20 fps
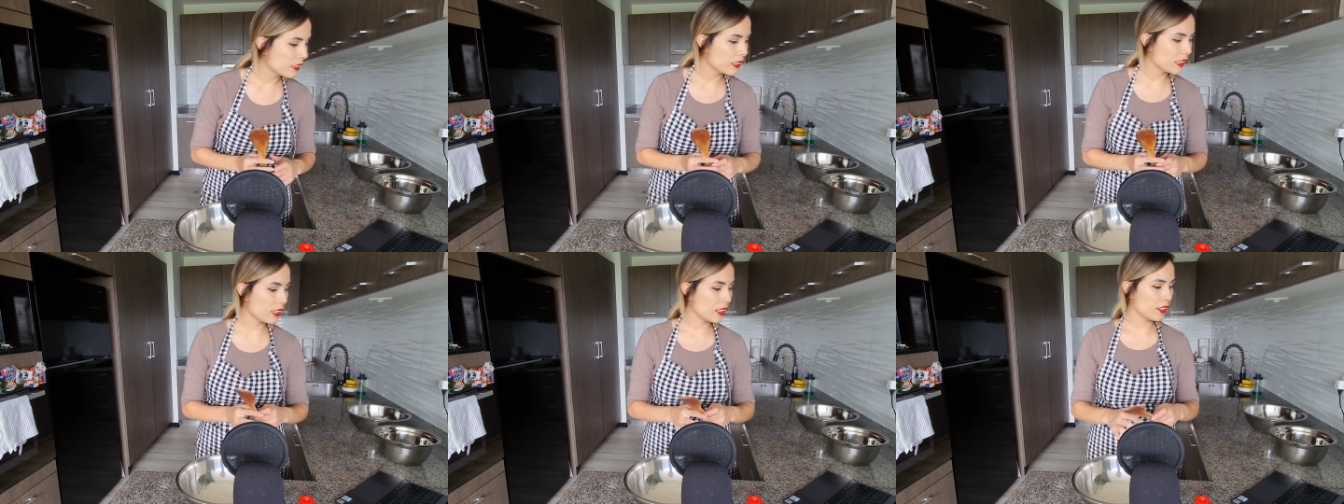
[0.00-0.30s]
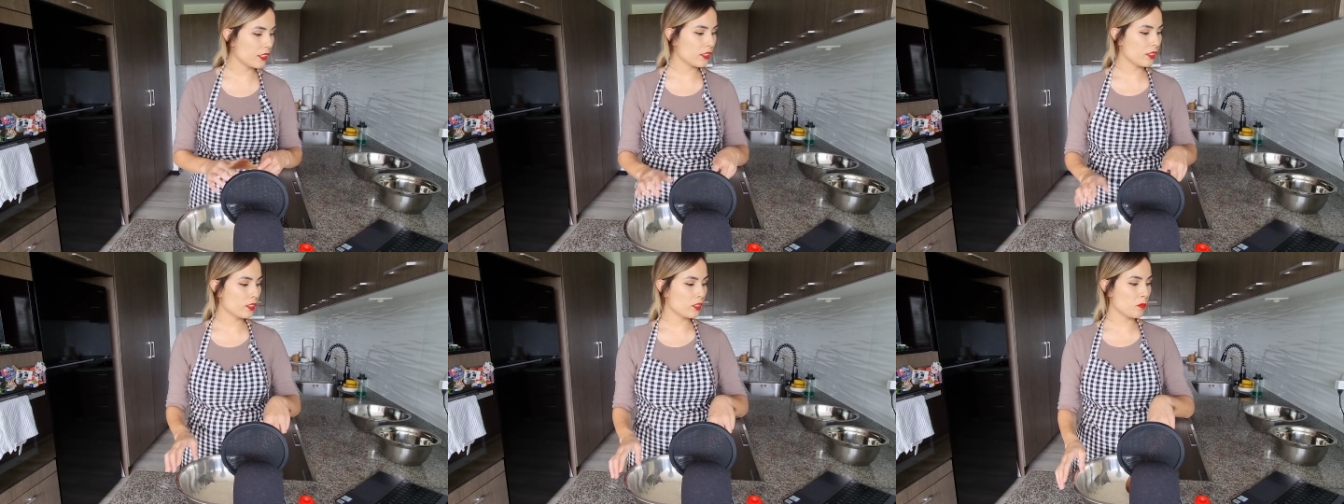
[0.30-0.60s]

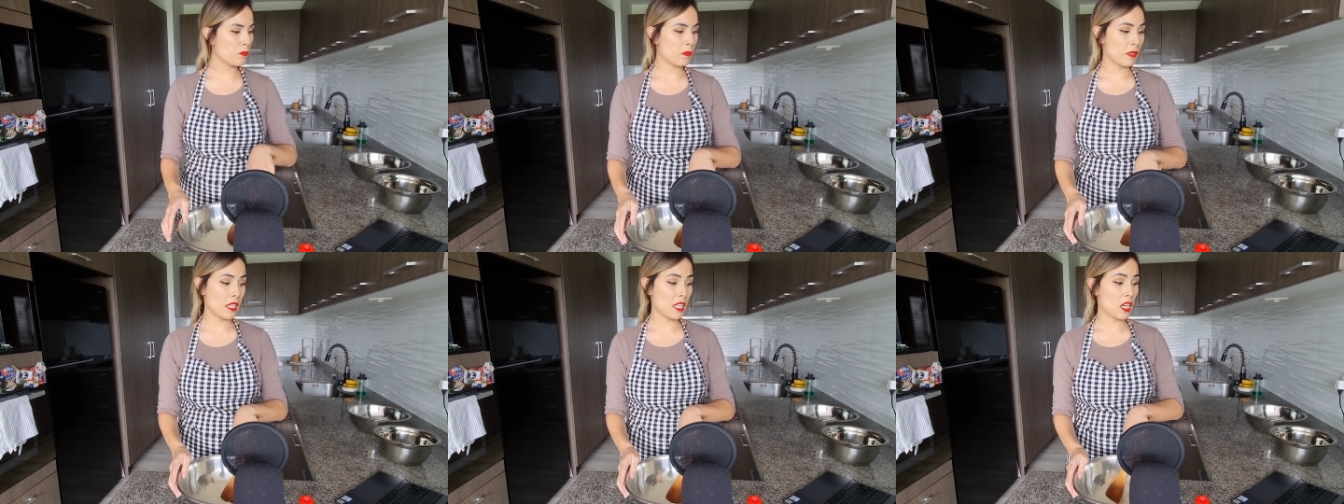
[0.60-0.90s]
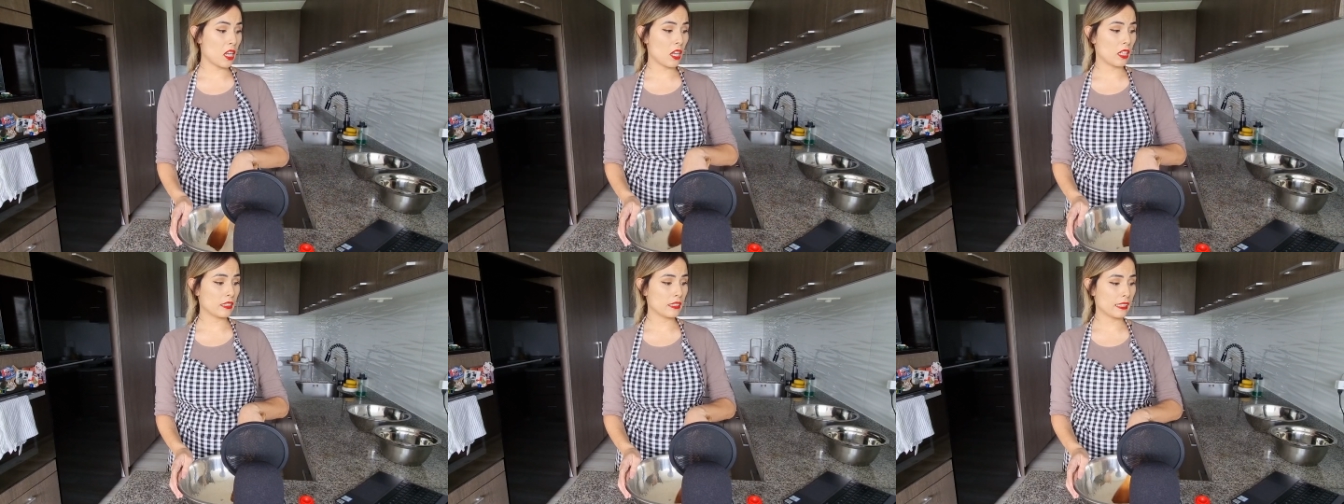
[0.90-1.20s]
to put
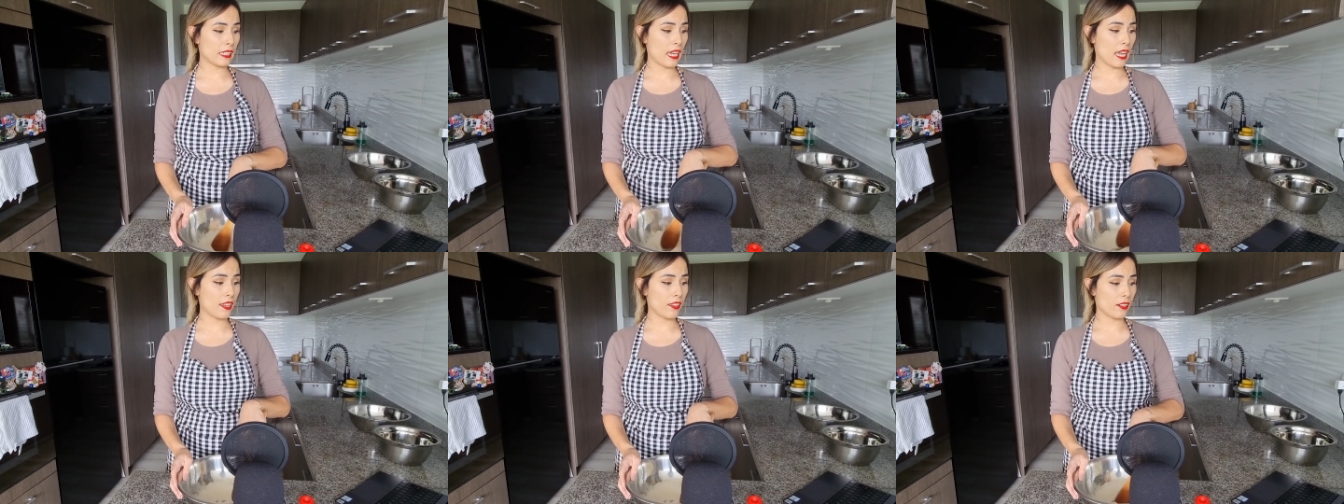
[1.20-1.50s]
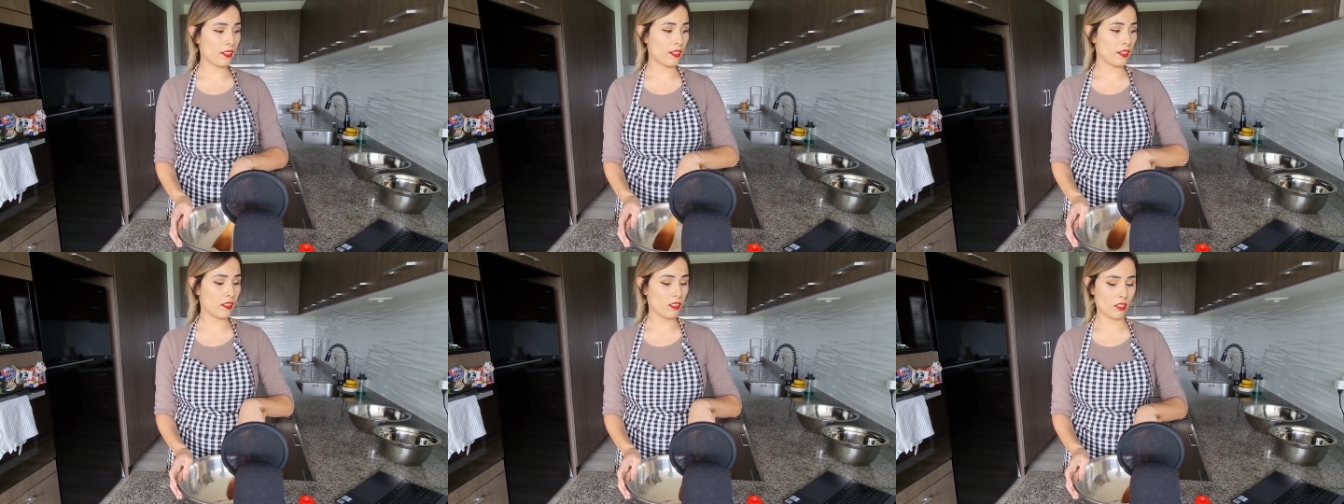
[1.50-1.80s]
it all
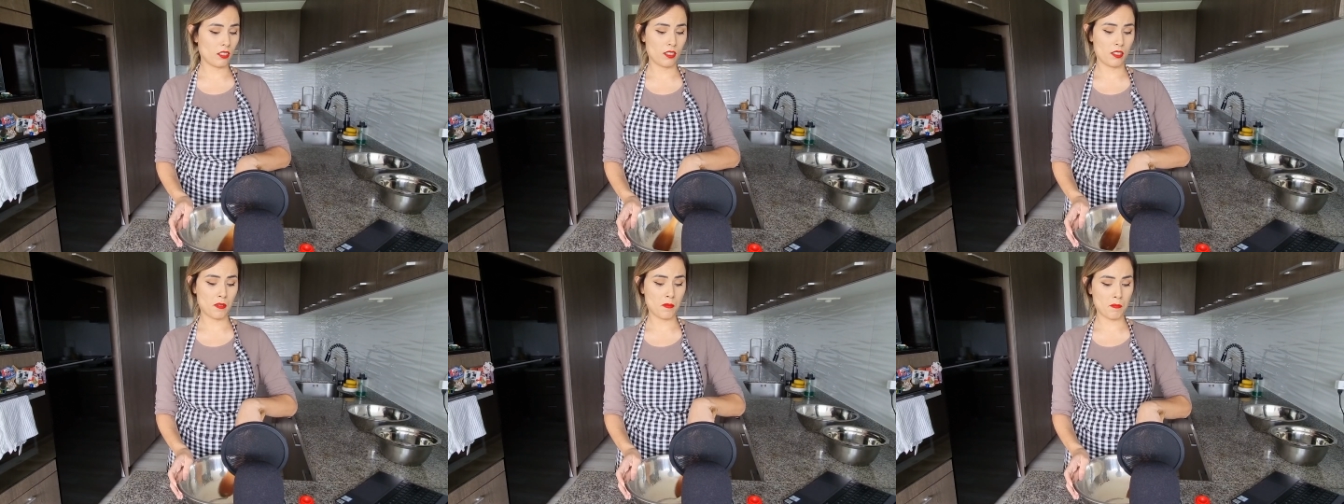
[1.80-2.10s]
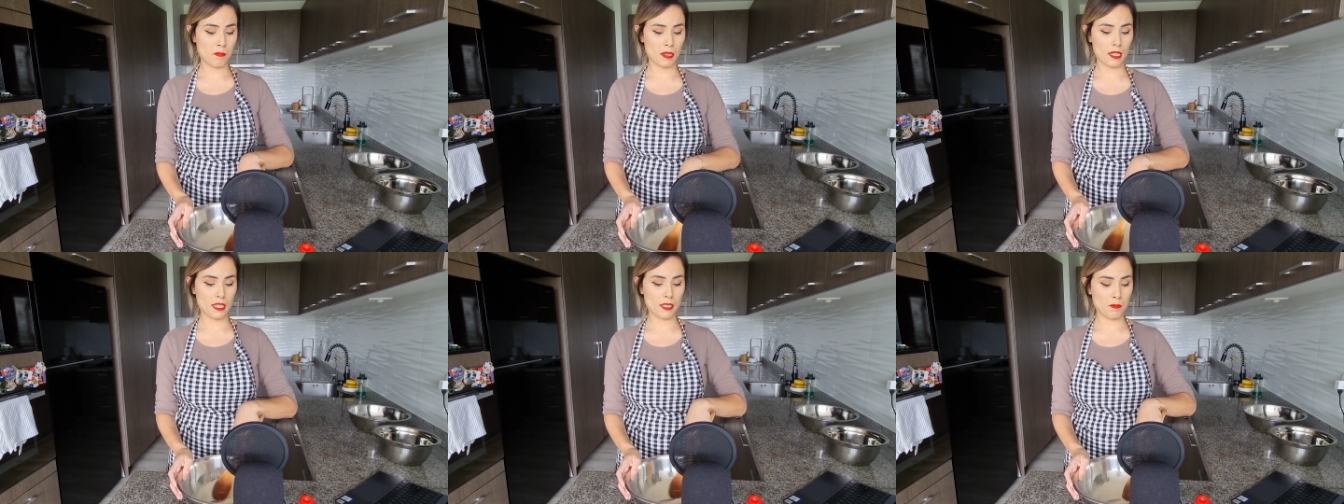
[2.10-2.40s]
together,
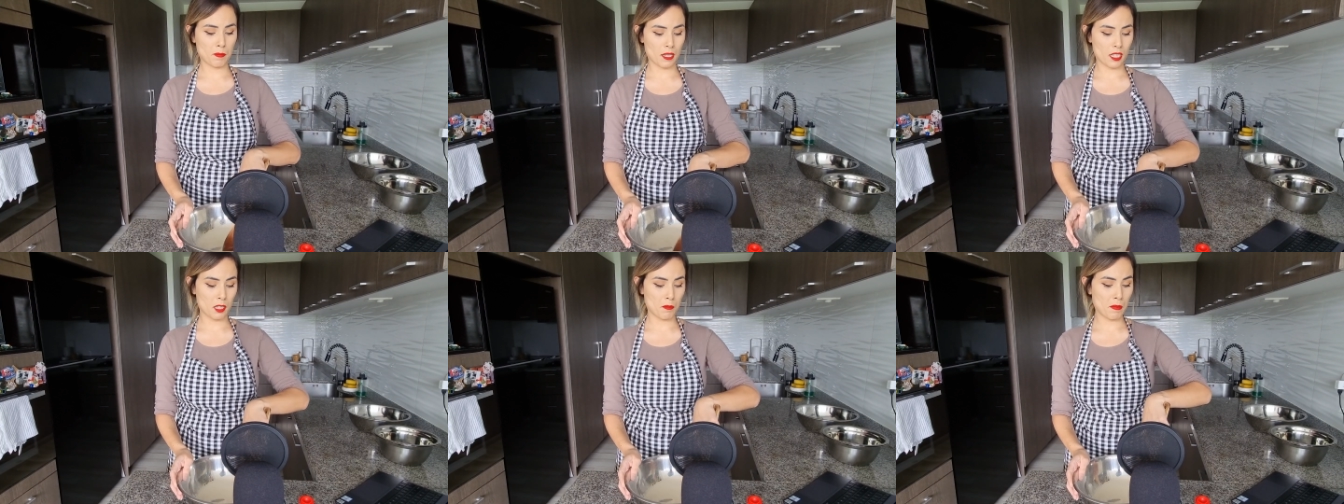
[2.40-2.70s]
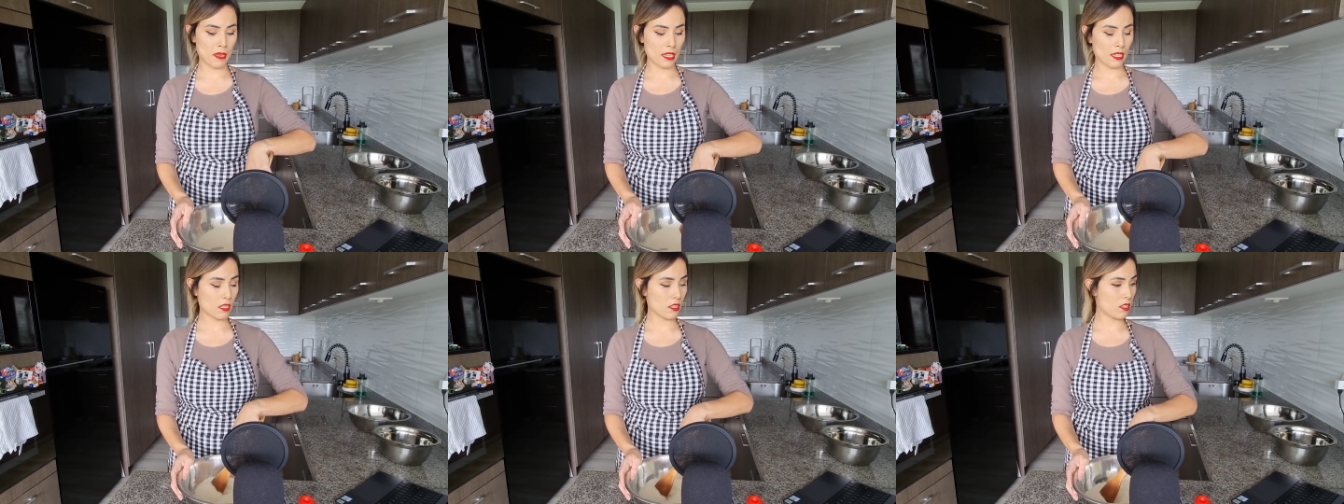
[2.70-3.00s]
mix, mix,
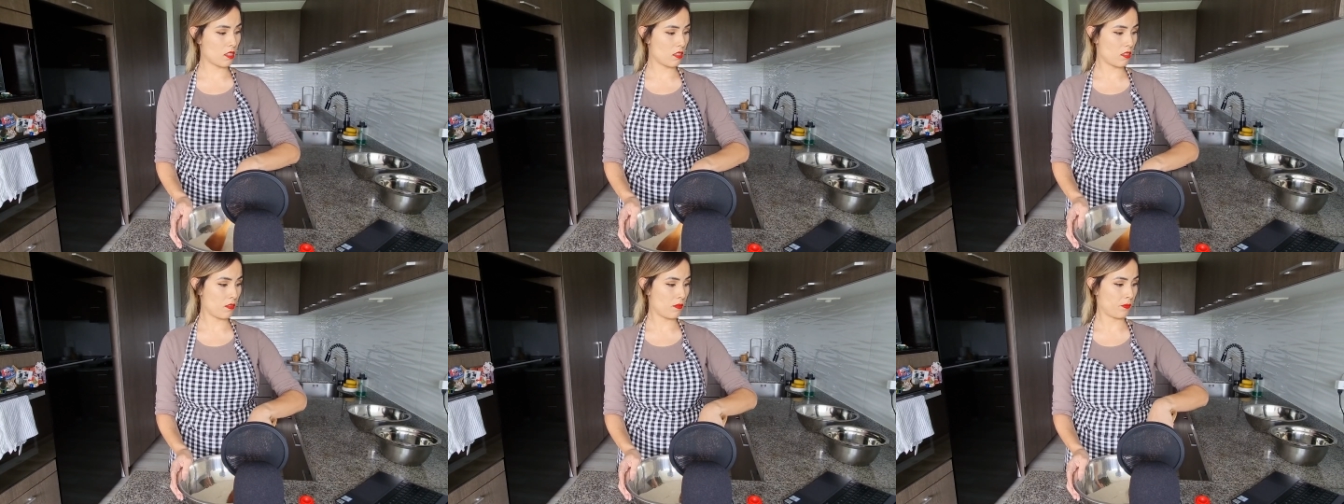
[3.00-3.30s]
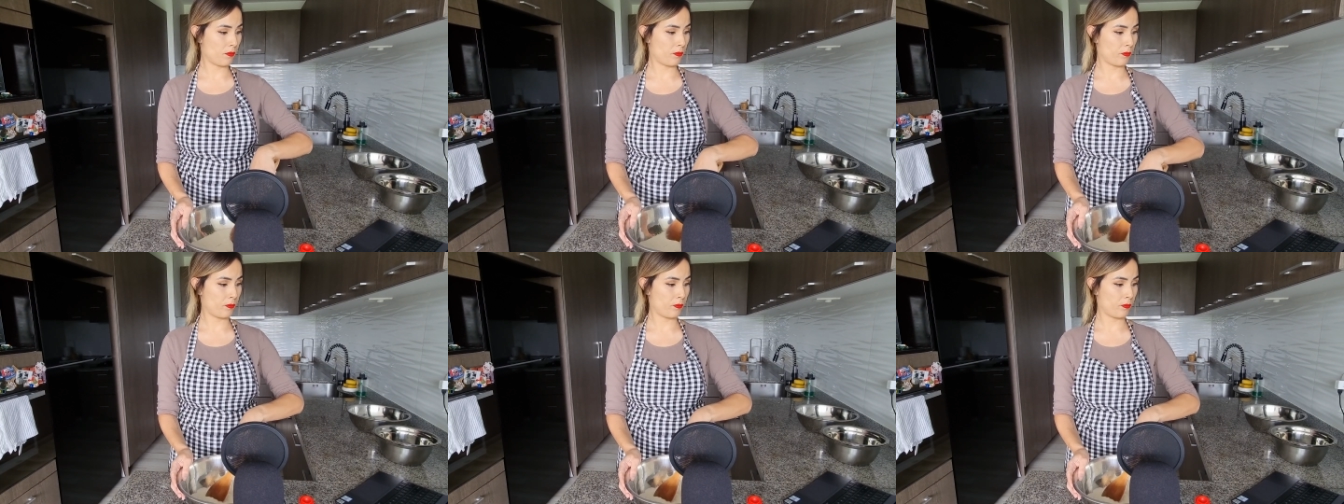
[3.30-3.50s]
mix,